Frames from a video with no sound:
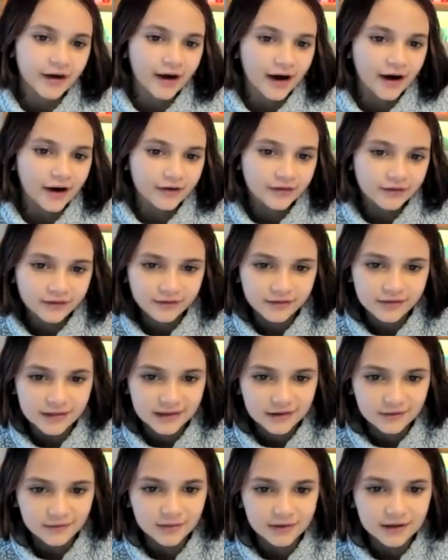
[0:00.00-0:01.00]
How do you
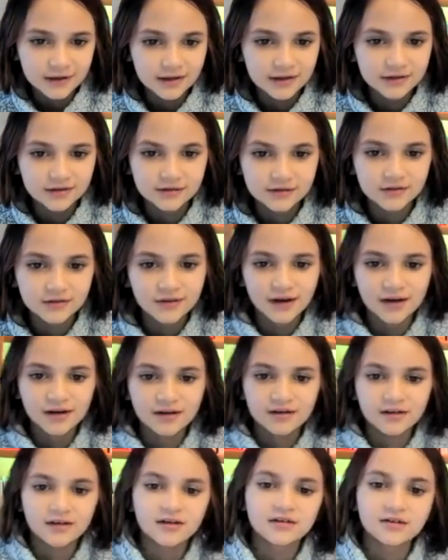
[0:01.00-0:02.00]
think we can do that
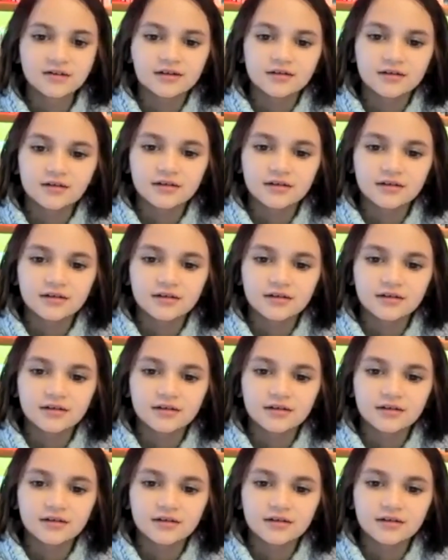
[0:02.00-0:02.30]
in